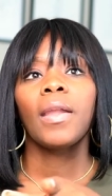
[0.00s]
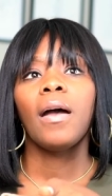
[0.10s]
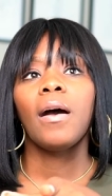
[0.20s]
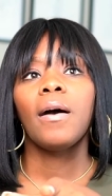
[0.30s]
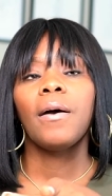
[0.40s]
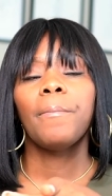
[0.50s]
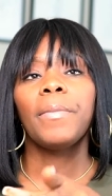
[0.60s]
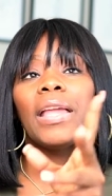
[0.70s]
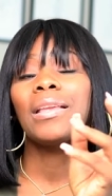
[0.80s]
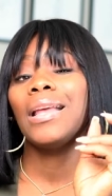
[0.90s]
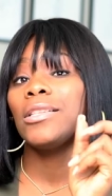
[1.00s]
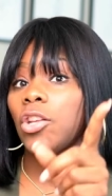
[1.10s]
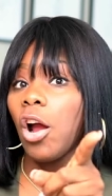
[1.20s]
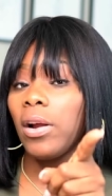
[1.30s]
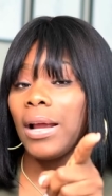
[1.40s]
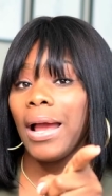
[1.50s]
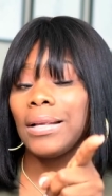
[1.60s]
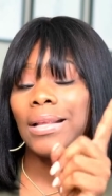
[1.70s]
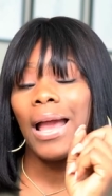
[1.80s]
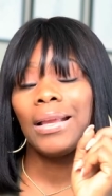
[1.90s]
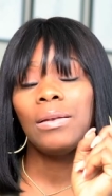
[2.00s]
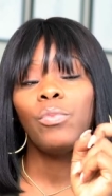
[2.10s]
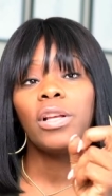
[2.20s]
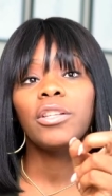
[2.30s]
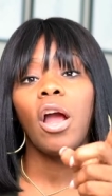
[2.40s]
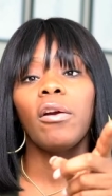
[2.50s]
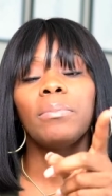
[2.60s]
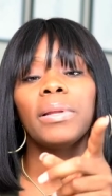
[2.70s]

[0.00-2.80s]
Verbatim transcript: Um, and, and Zara, guys. I can wear Zara